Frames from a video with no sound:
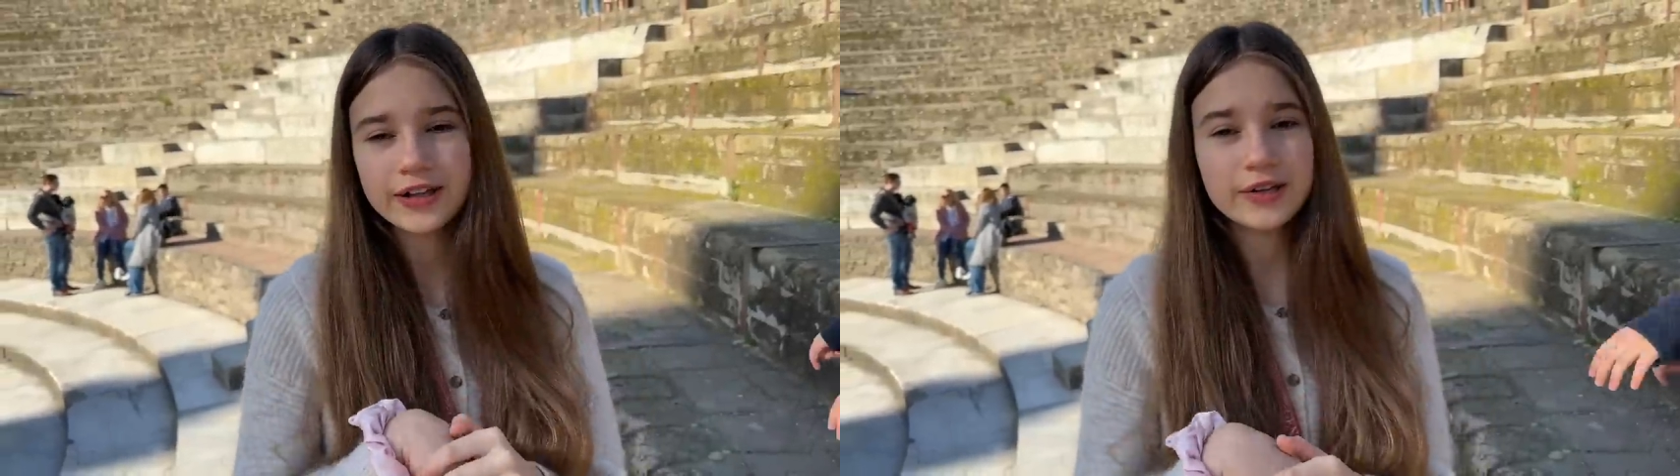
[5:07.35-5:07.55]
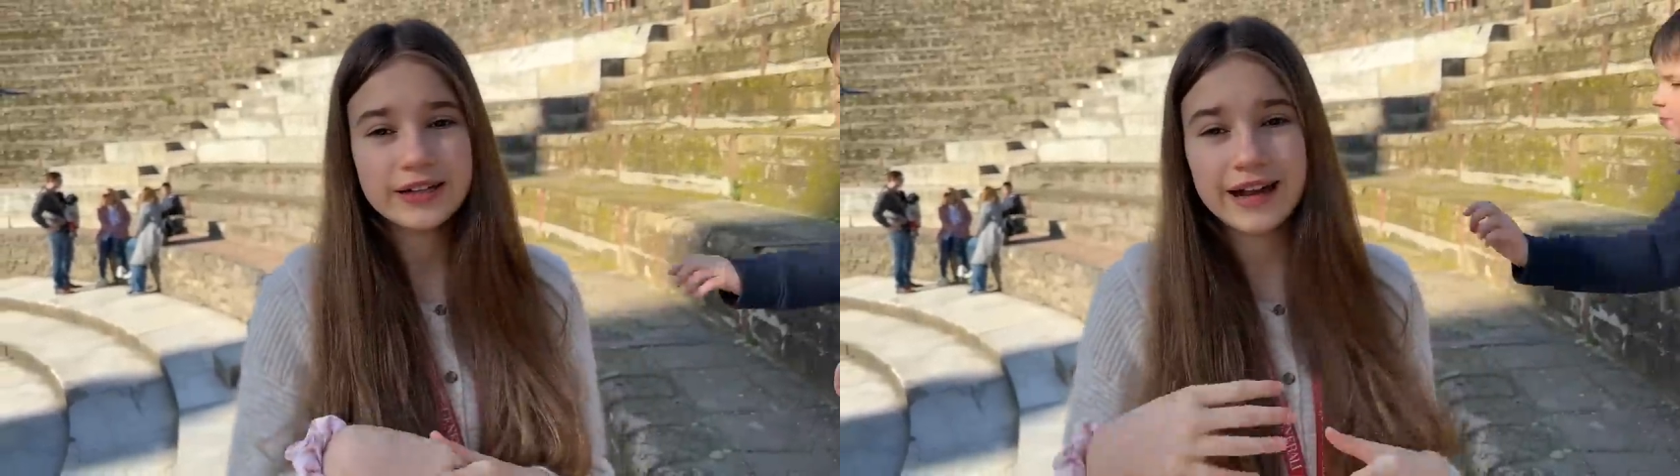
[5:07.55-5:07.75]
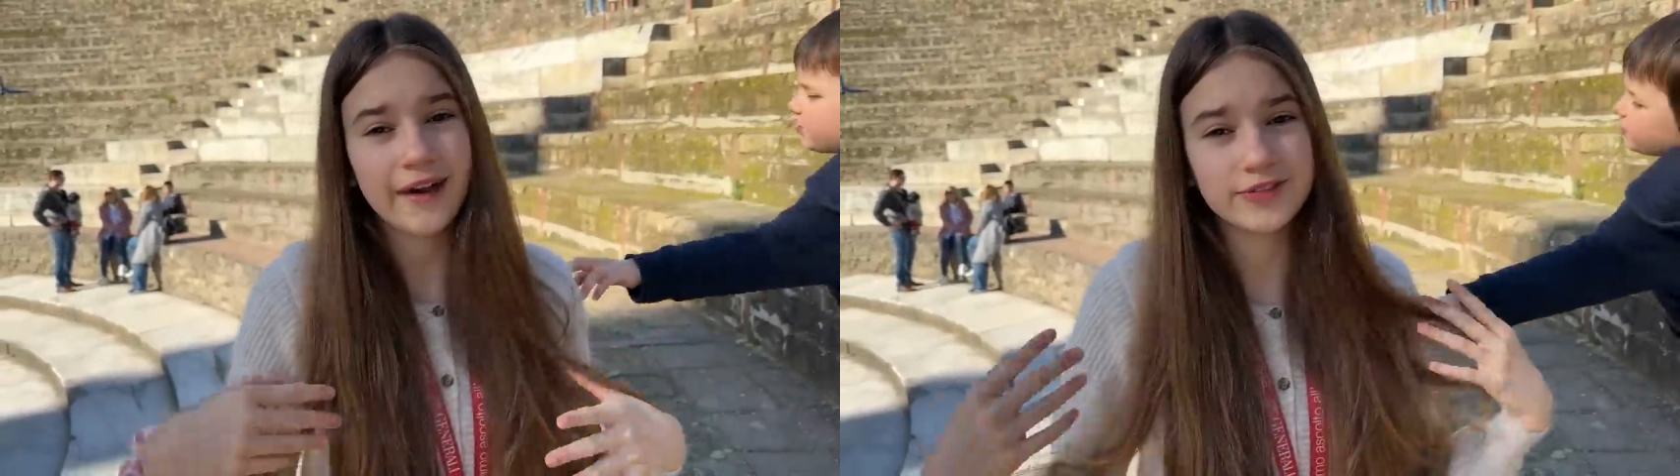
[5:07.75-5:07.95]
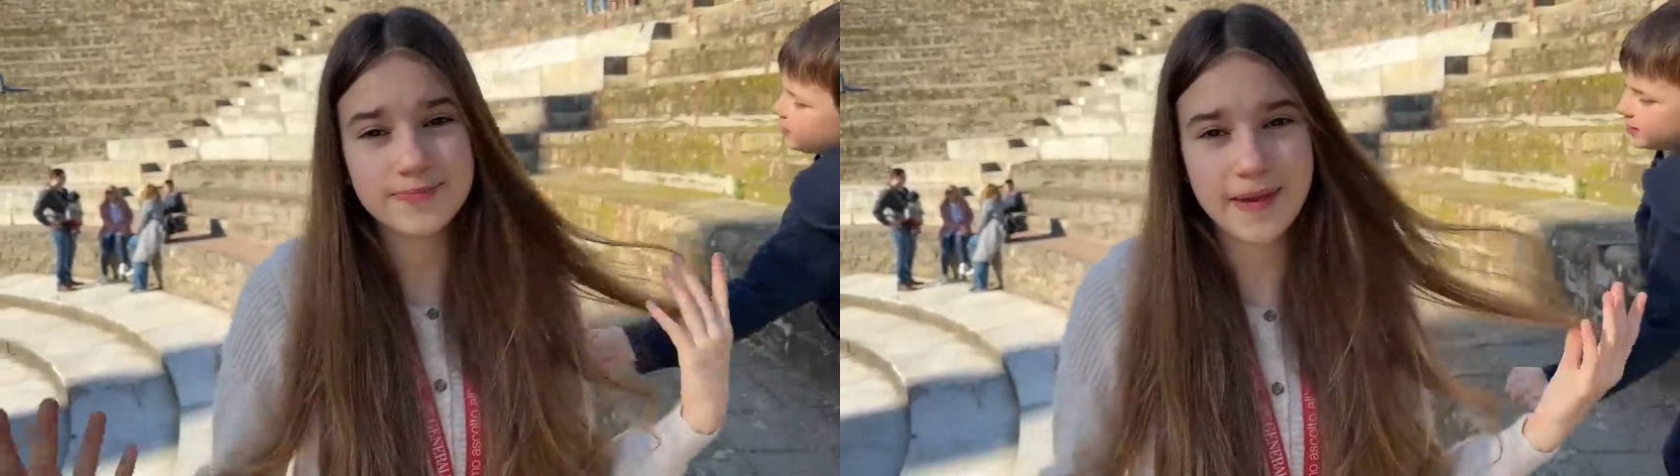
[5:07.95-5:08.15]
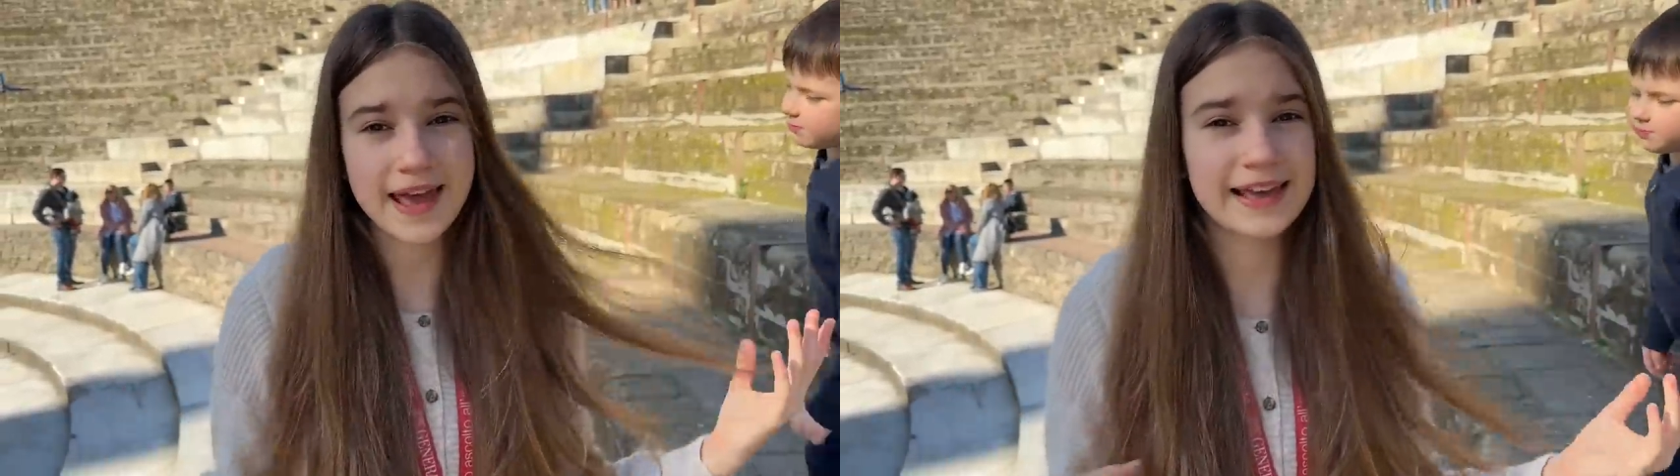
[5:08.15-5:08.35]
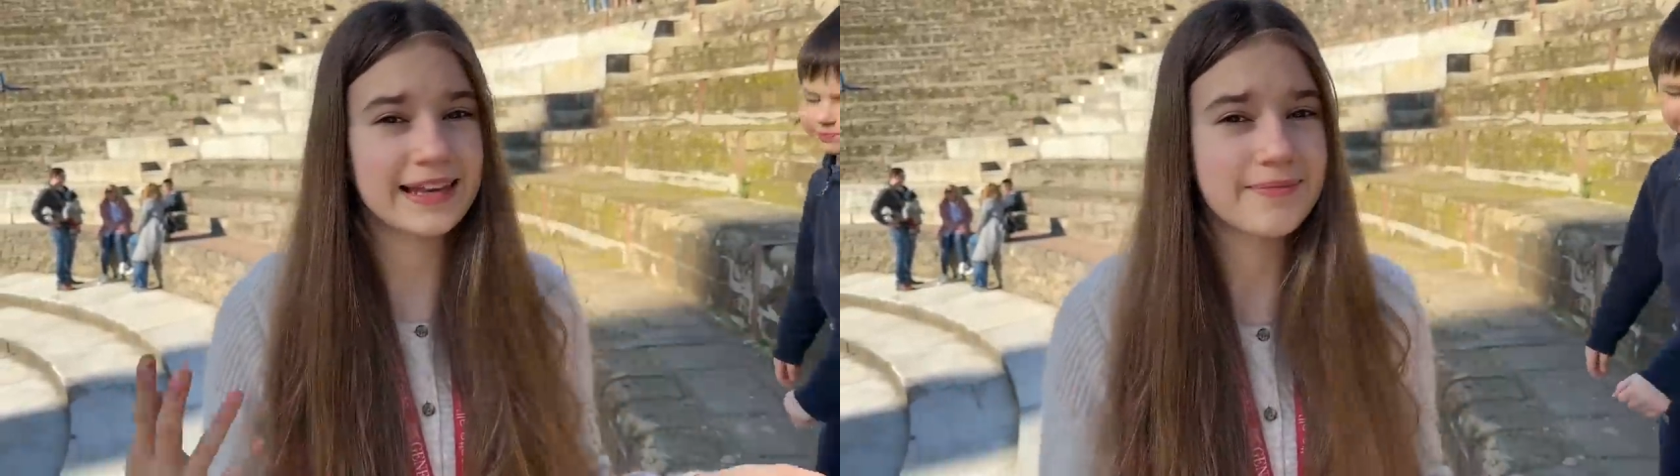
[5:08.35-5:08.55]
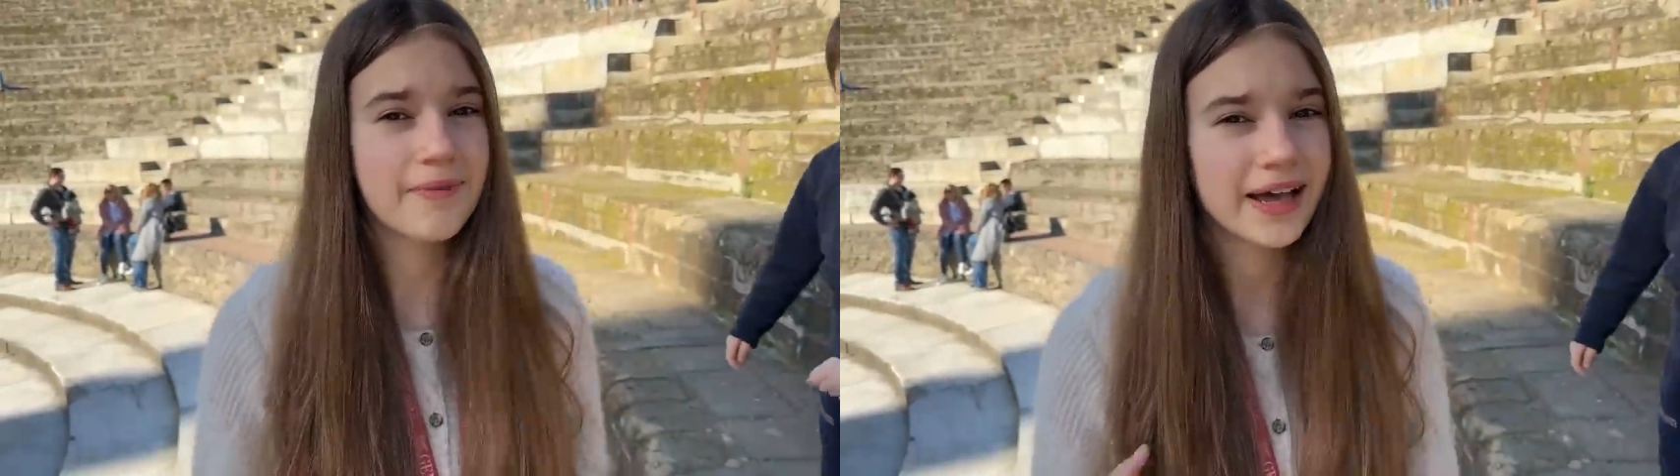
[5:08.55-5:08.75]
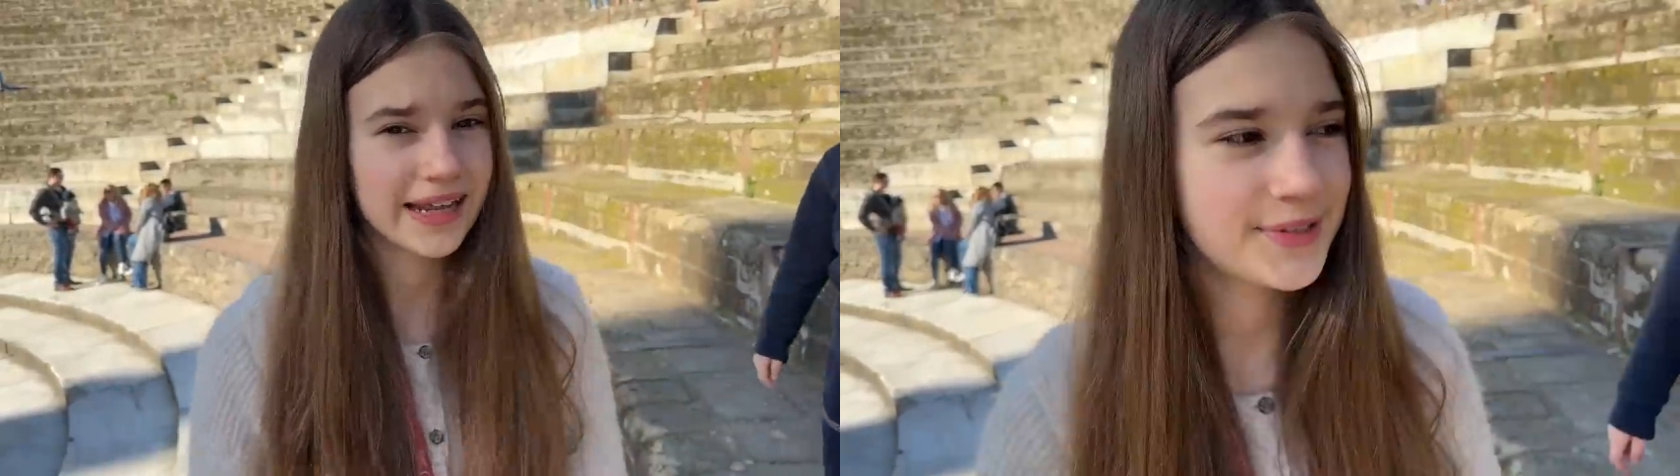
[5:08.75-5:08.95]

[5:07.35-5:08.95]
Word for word: You didn't have to pay any money.